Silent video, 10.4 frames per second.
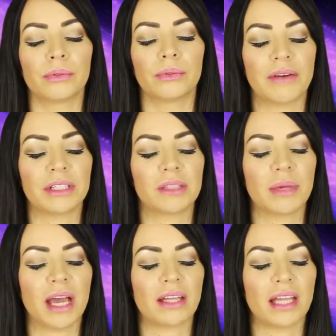Now
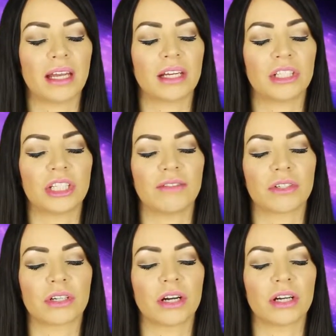expand that energy of
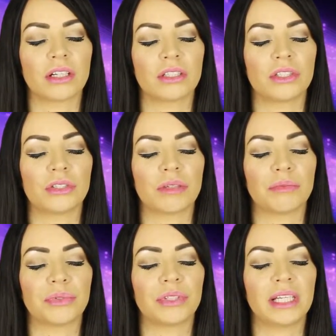your heart to
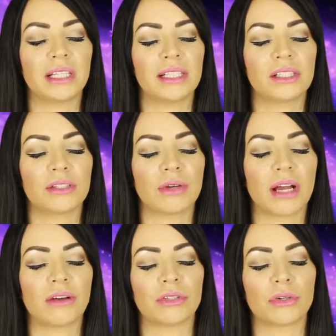completely
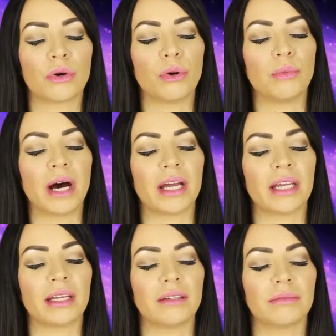surround your whole body.